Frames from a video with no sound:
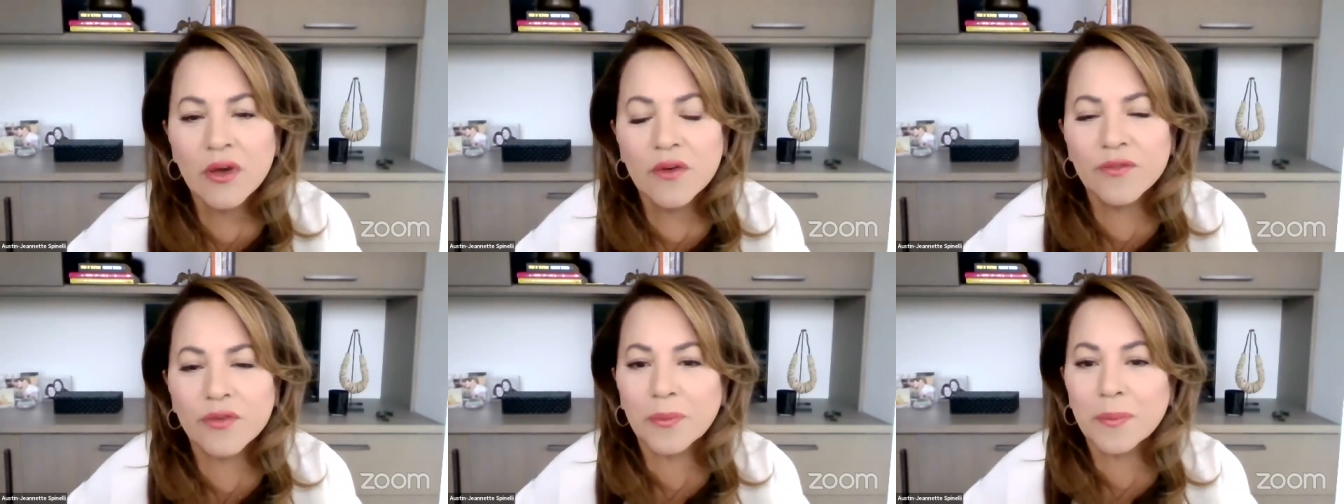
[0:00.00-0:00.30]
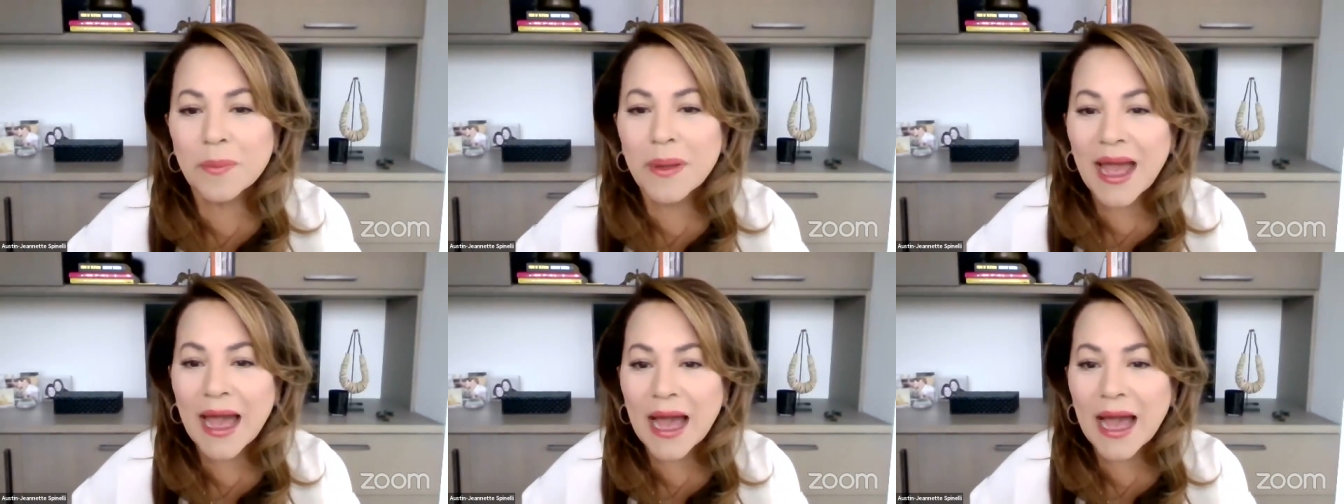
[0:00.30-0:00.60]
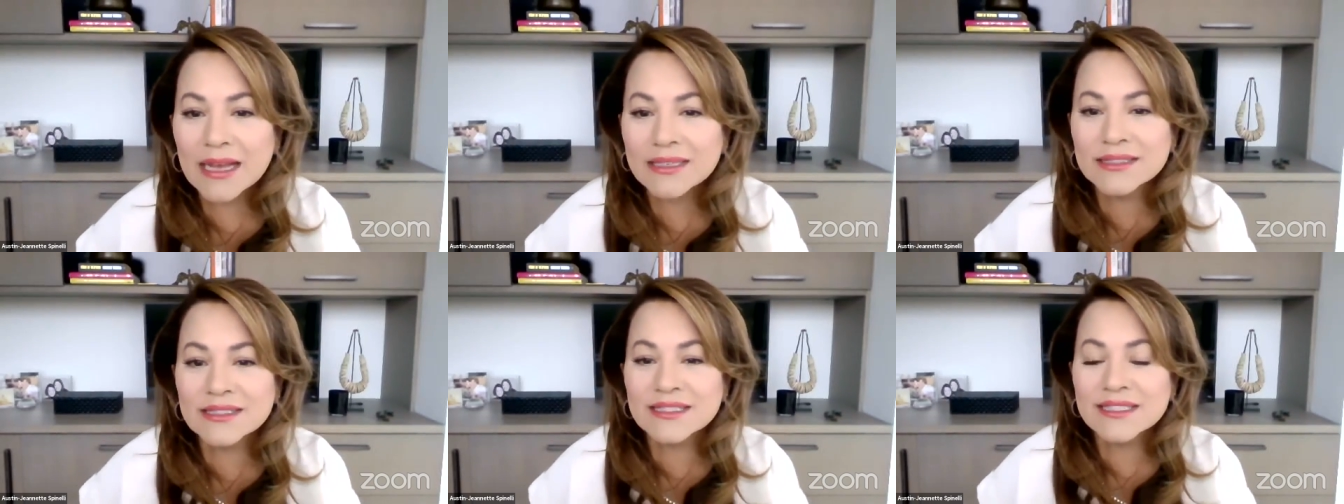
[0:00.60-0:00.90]
for
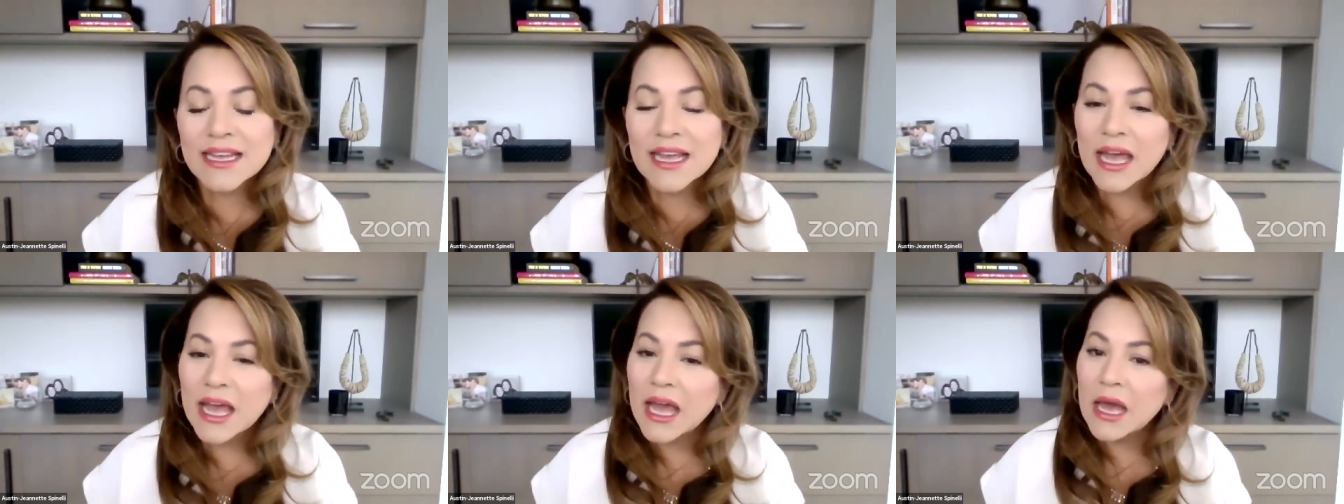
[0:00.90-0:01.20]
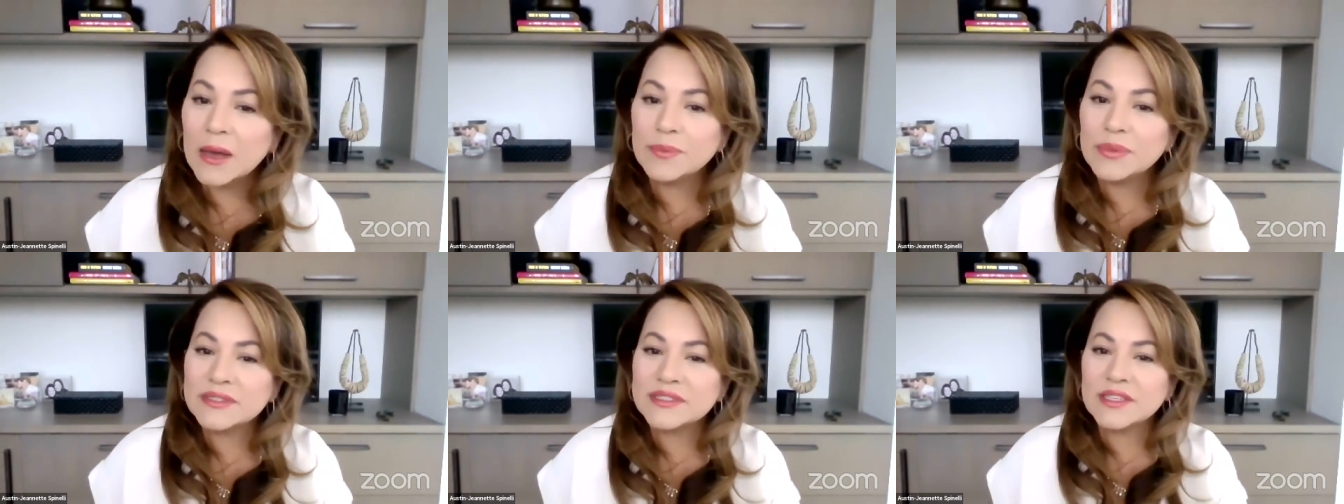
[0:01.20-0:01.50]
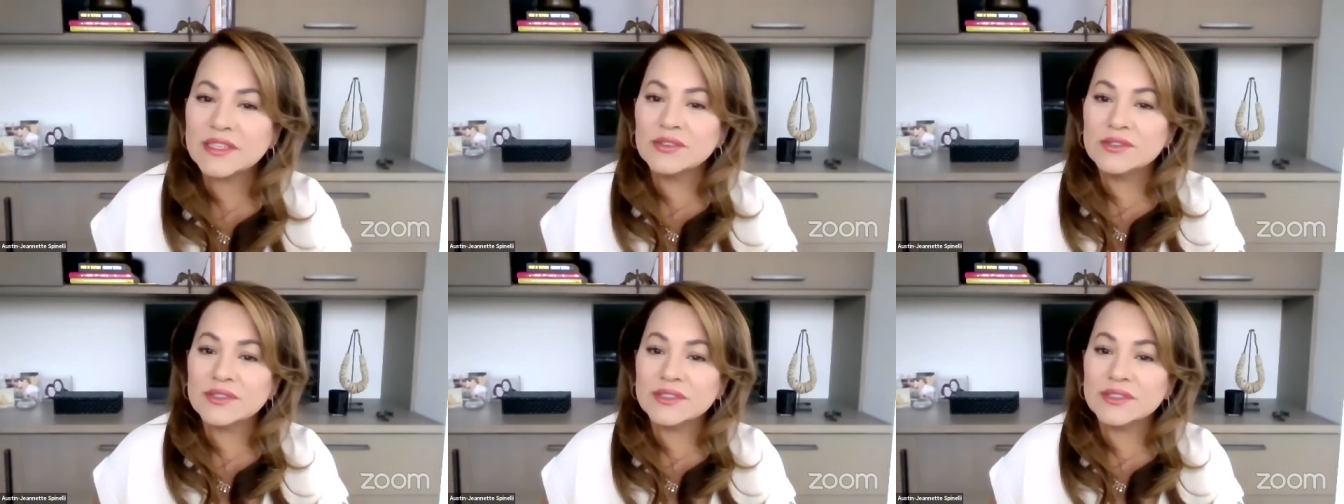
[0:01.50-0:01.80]
past
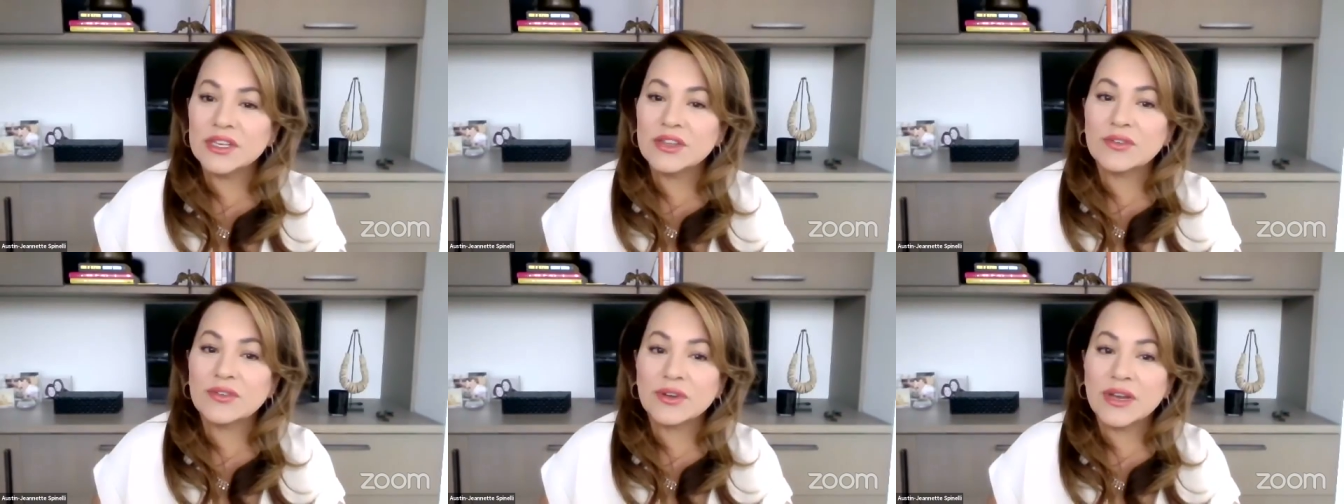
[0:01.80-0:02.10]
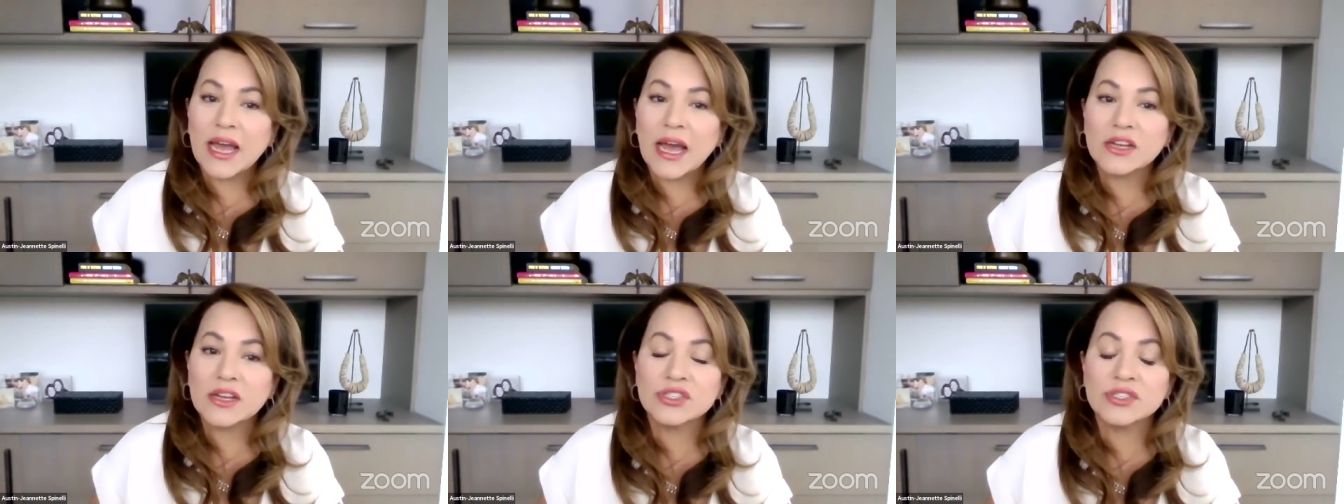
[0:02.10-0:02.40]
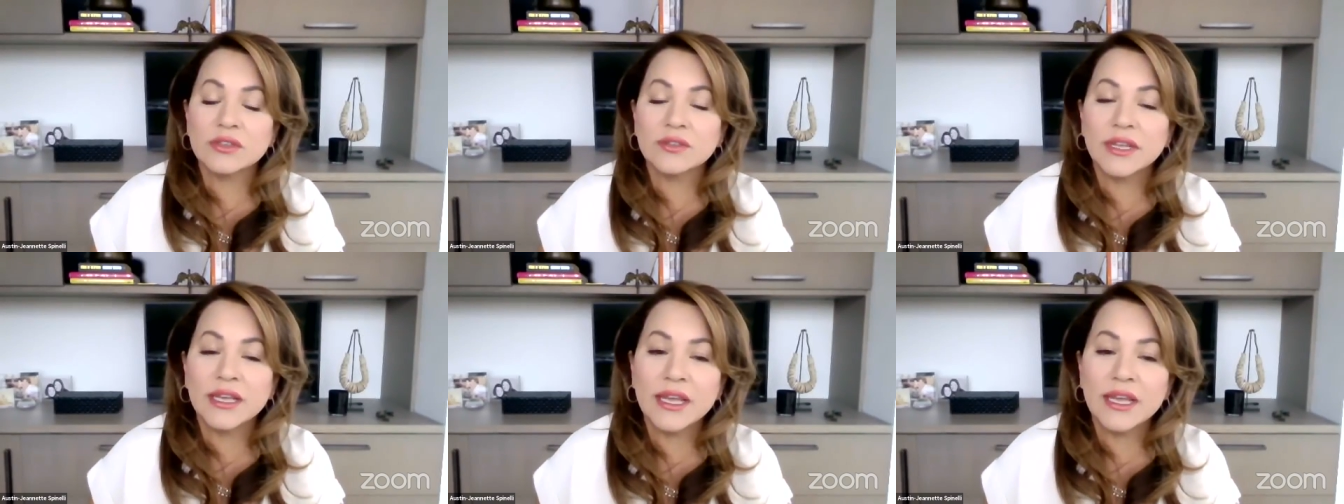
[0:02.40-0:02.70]
episodes
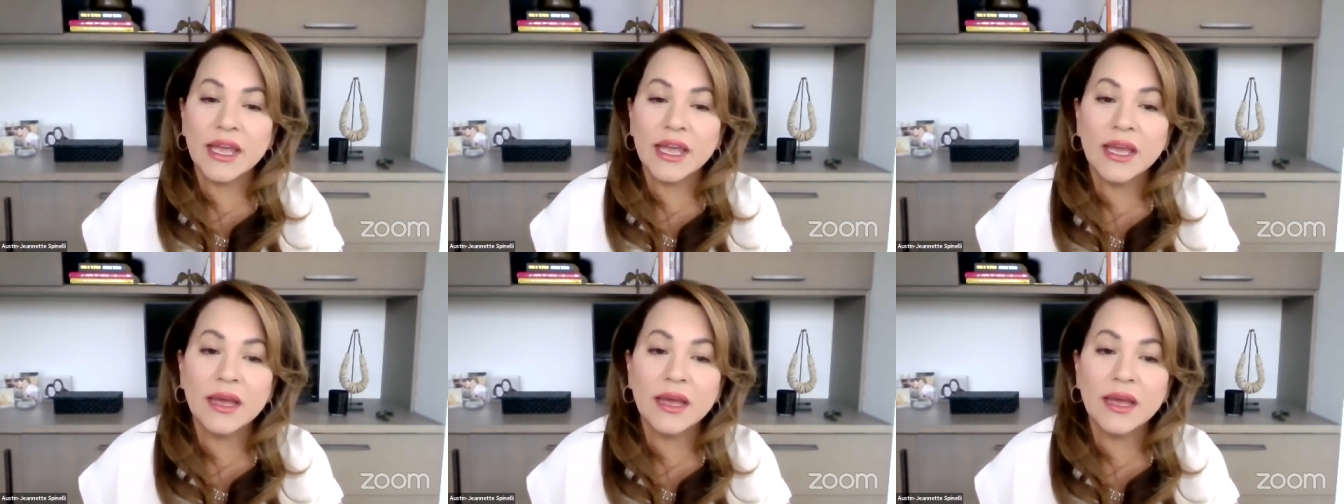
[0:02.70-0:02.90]
internationally.